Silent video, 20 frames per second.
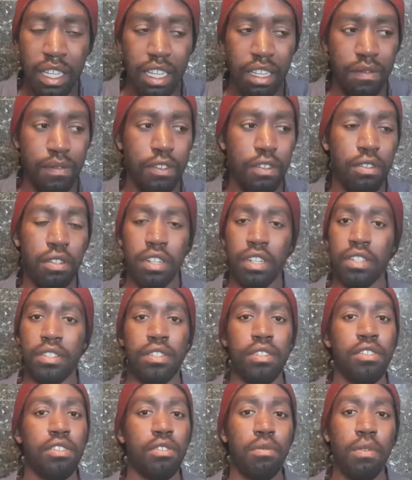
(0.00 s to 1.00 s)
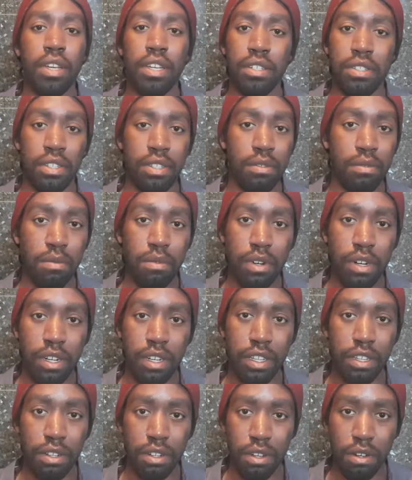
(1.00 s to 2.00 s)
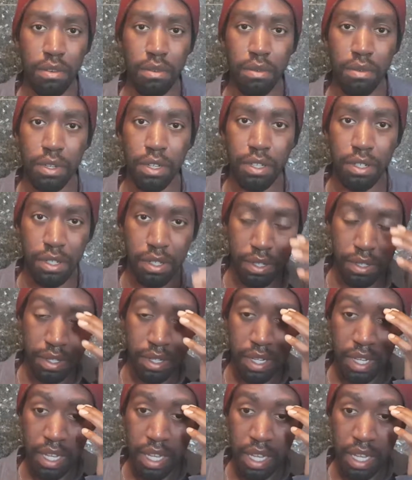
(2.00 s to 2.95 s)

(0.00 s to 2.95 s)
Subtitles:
If you're in a situation where, you know, you just